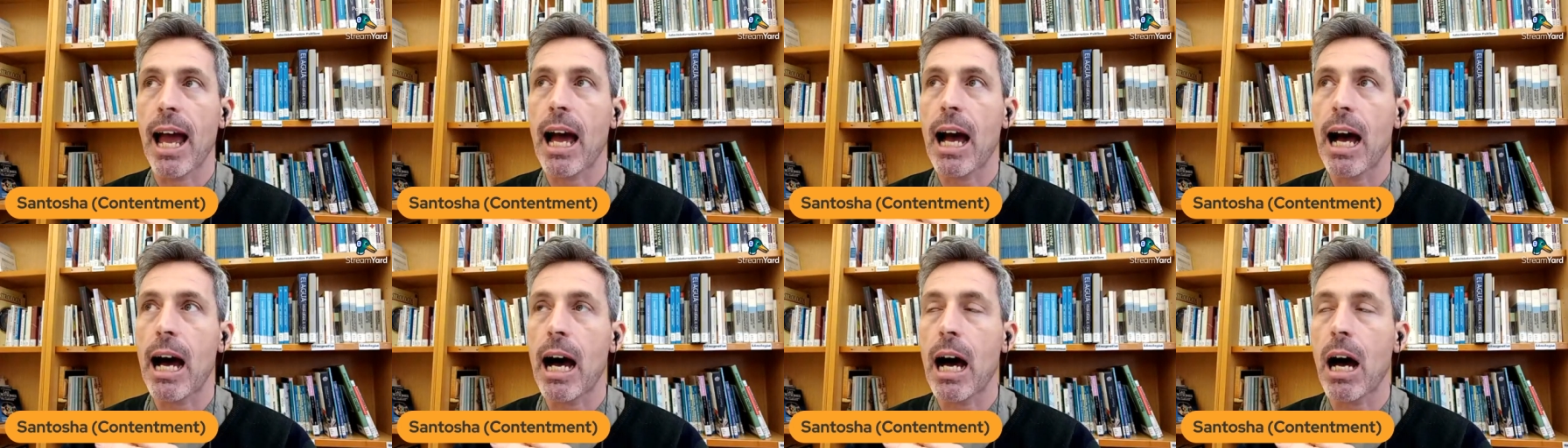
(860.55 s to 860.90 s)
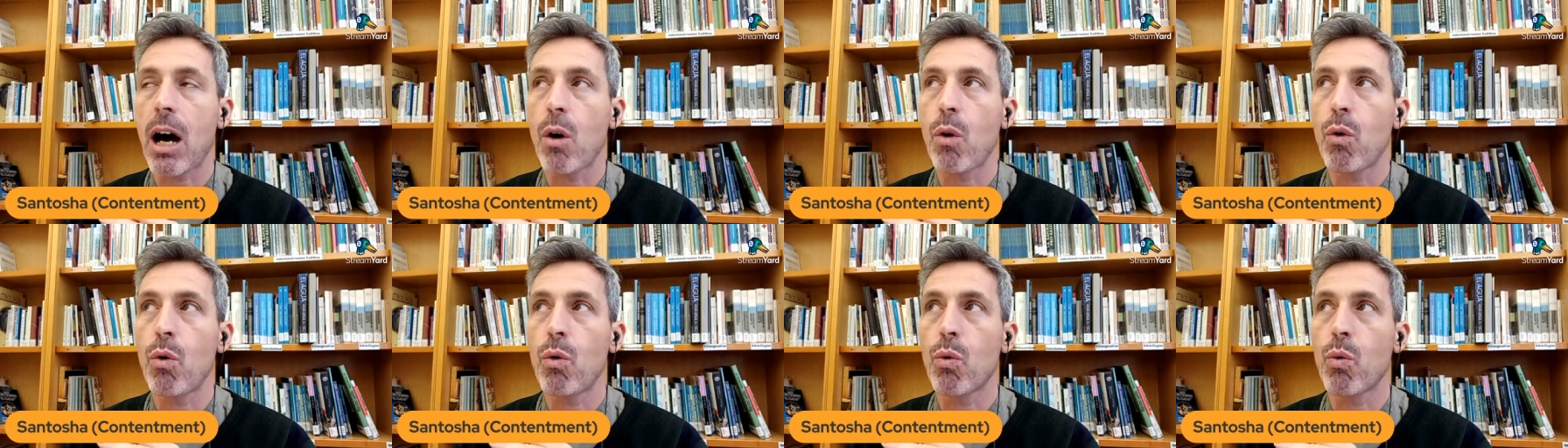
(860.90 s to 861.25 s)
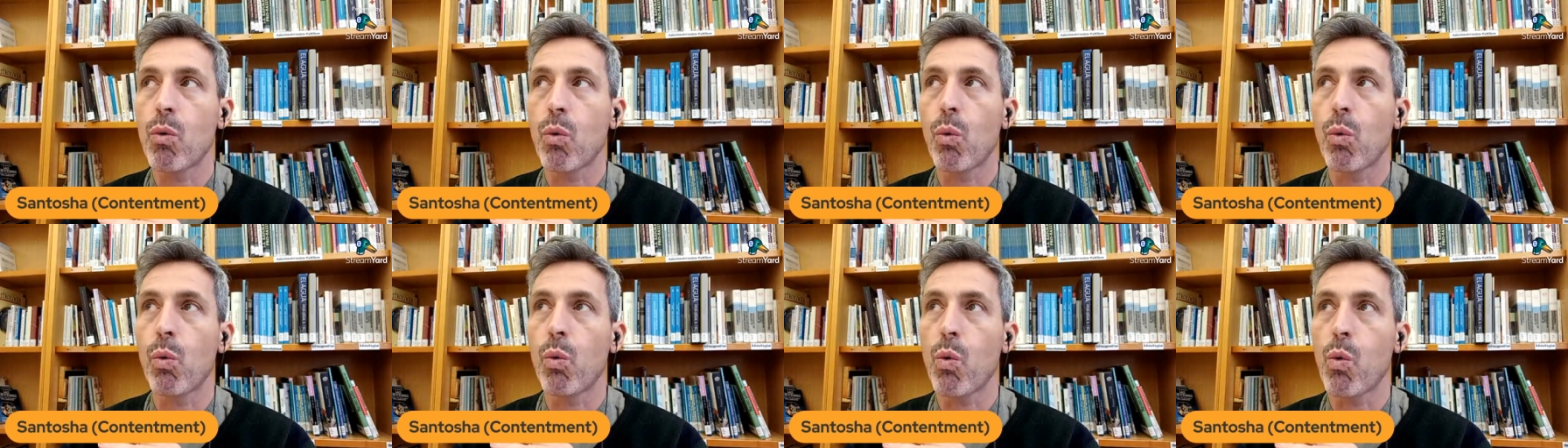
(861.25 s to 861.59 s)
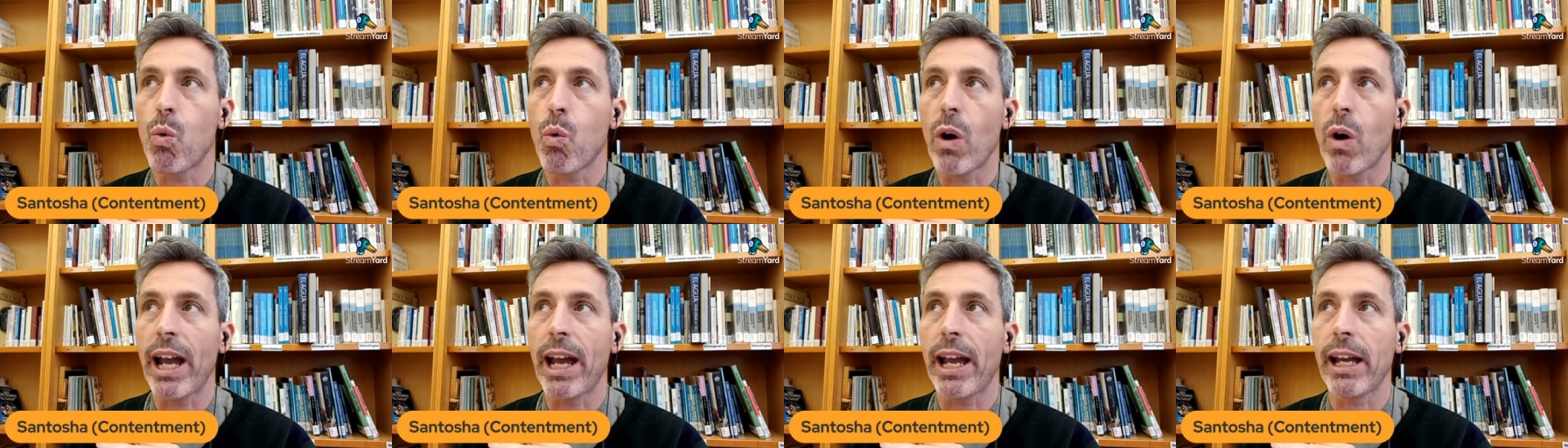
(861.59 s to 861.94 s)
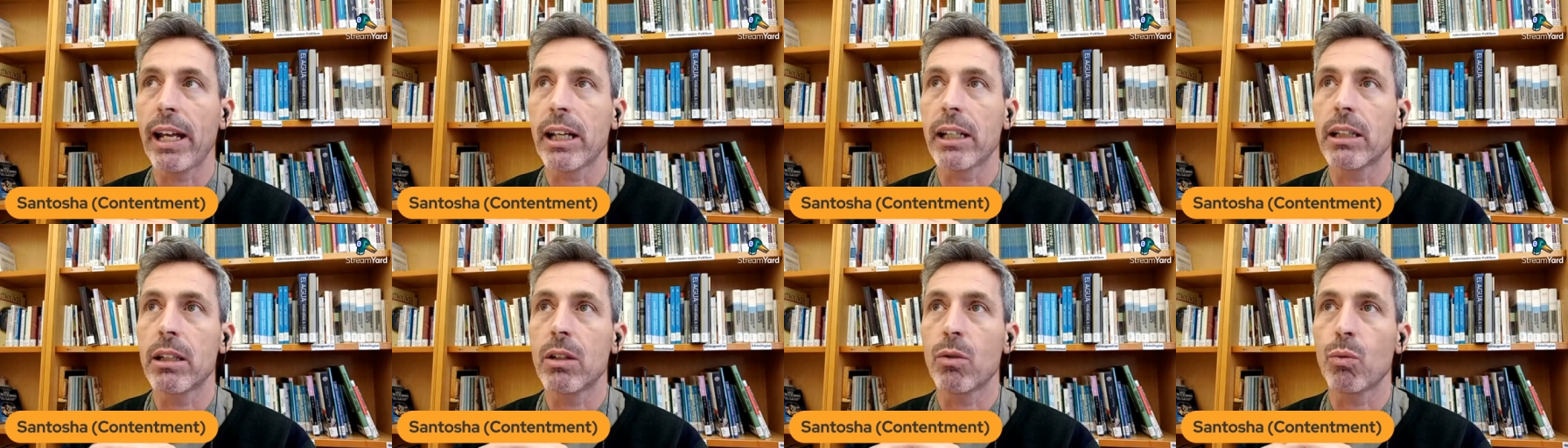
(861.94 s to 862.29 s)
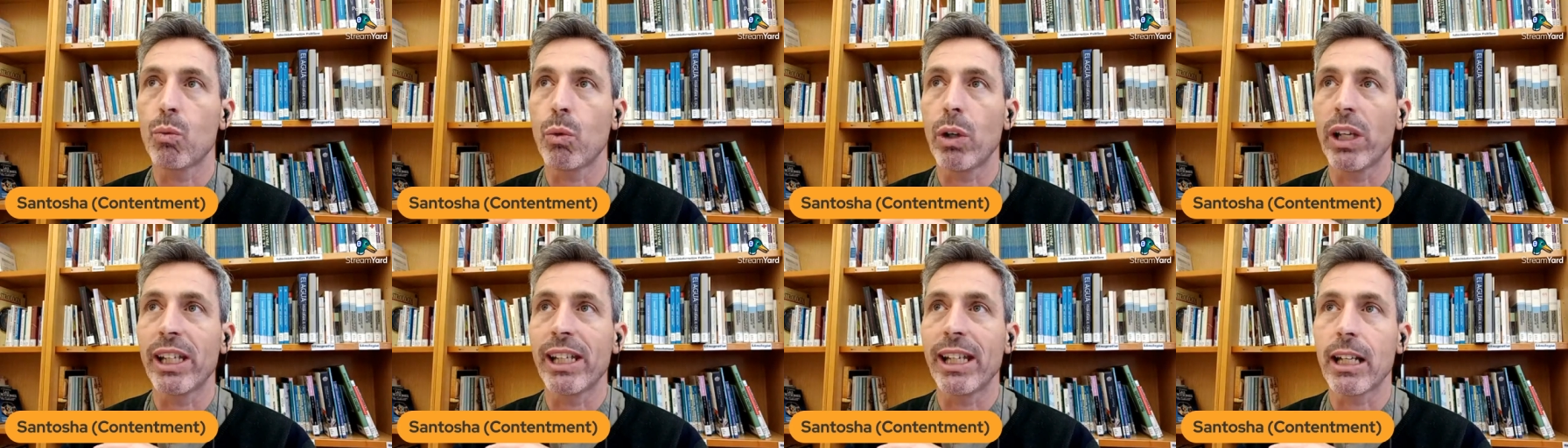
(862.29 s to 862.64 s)
how when
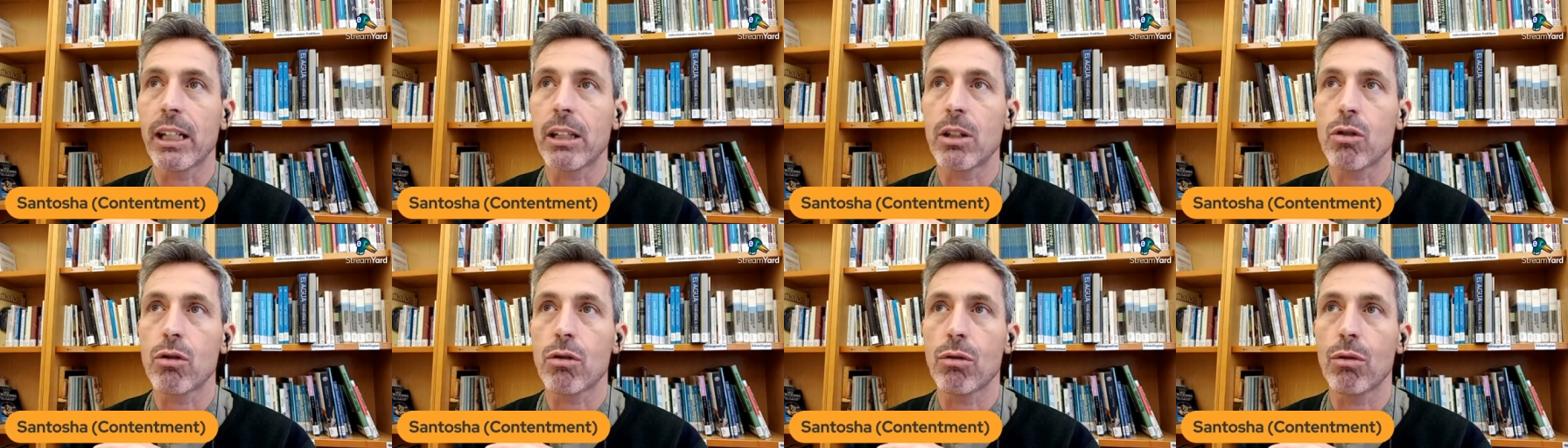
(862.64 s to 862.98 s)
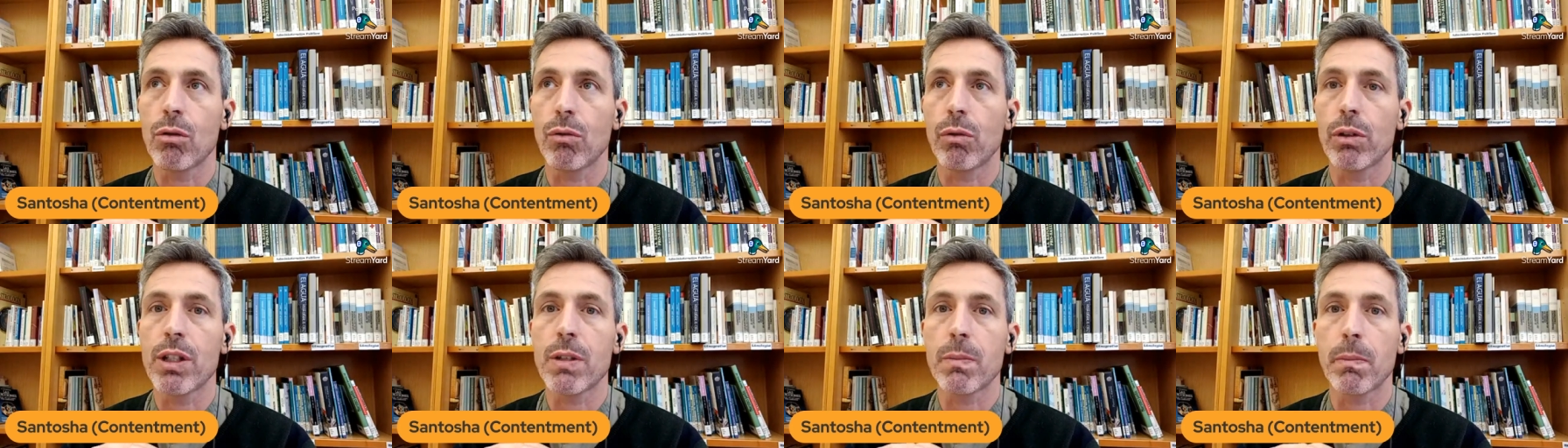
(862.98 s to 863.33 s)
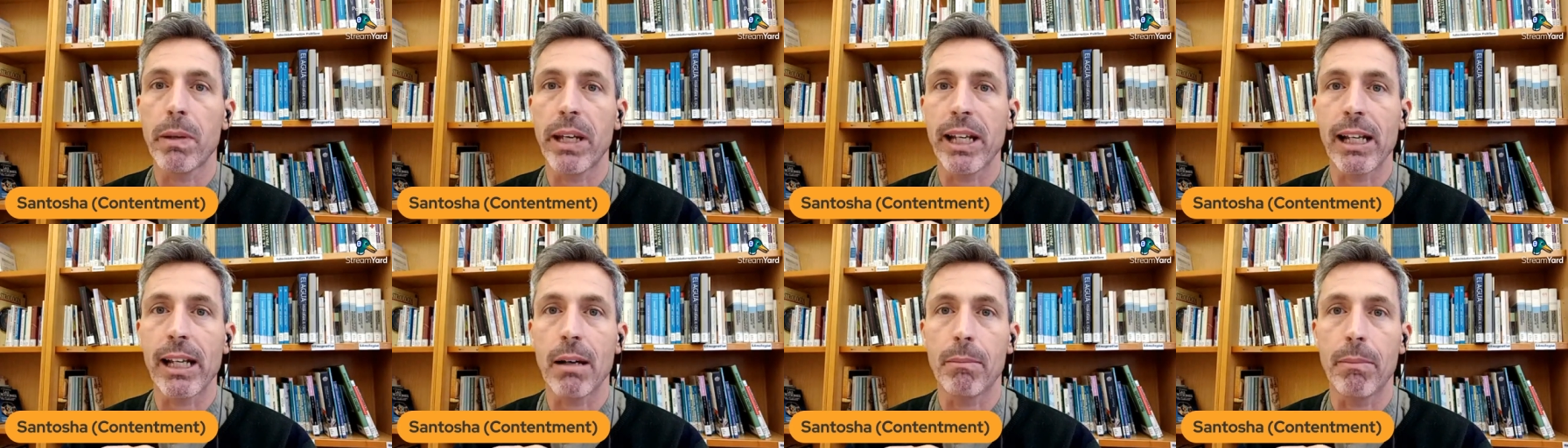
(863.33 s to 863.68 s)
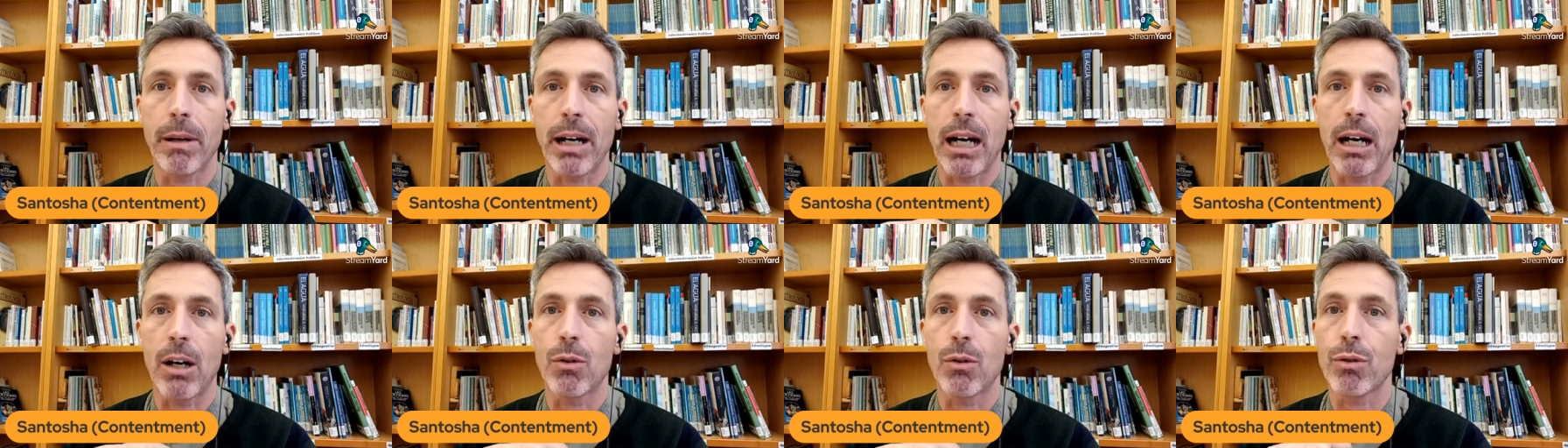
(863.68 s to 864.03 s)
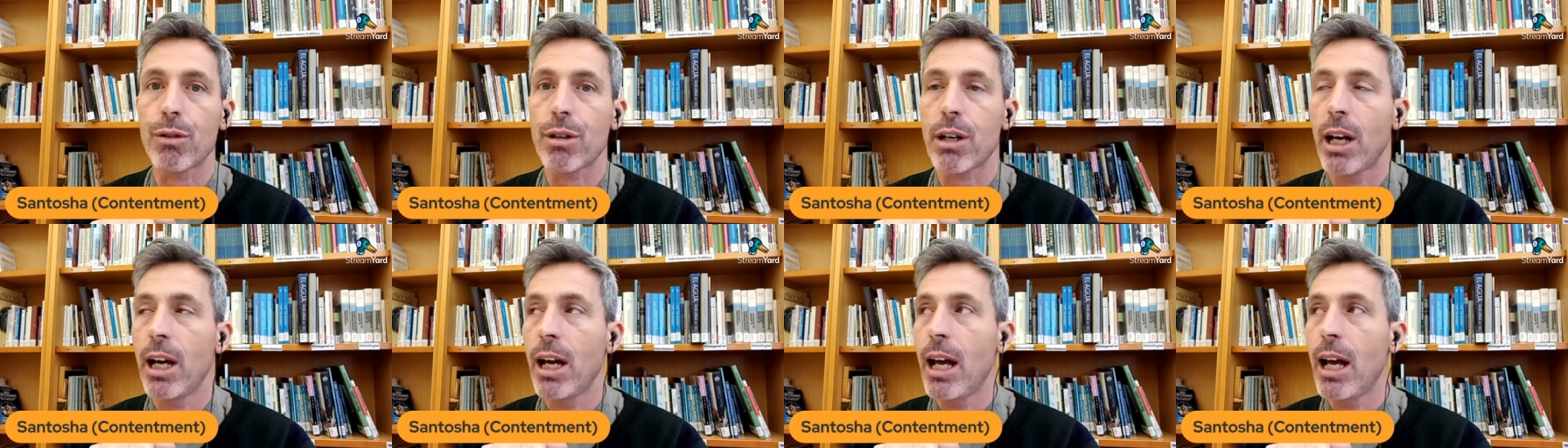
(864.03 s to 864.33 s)
we get to speak about